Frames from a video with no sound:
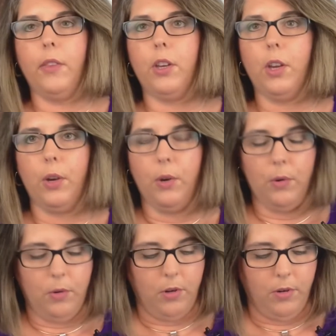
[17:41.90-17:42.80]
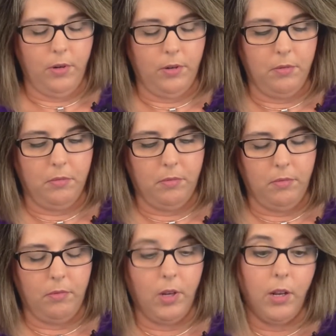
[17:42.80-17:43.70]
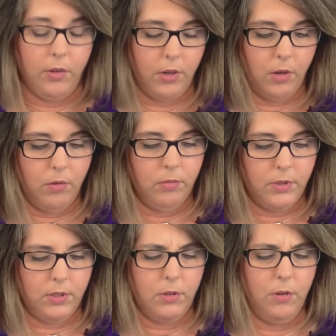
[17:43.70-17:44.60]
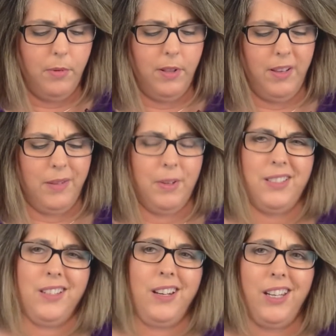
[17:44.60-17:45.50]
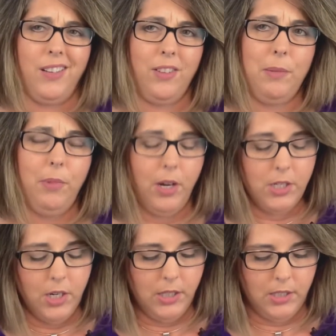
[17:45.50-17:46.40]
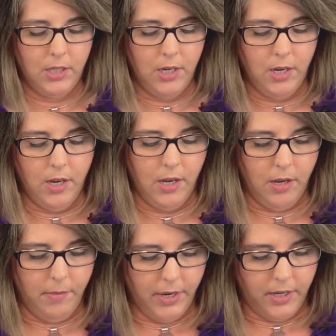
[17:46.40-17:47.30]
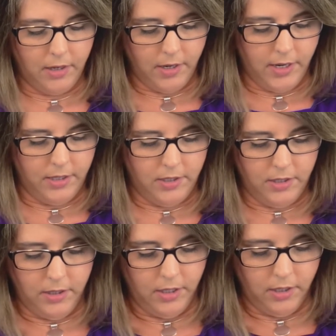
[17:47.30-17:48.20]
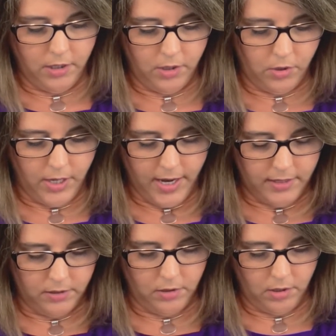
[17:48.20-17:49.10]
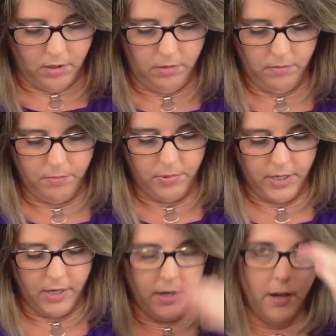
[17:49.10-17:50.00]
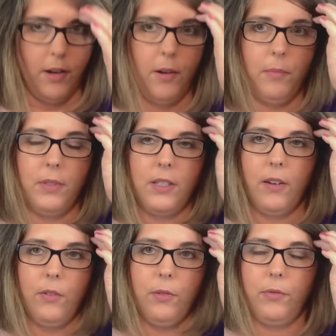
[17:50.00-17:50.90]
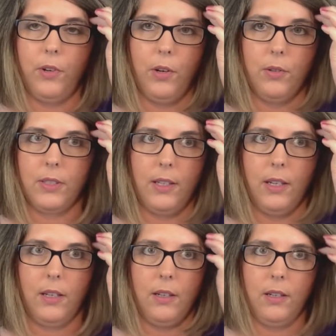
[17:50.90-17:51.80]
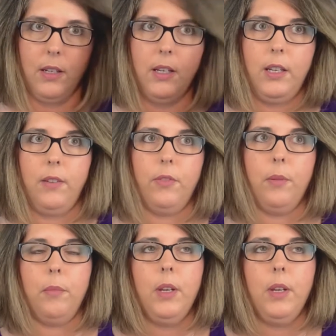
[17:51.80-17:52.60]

go, or not on the go, this has sort of been like my Sunday evening project. I didn't need another cast on, but several folks, I think Nikki from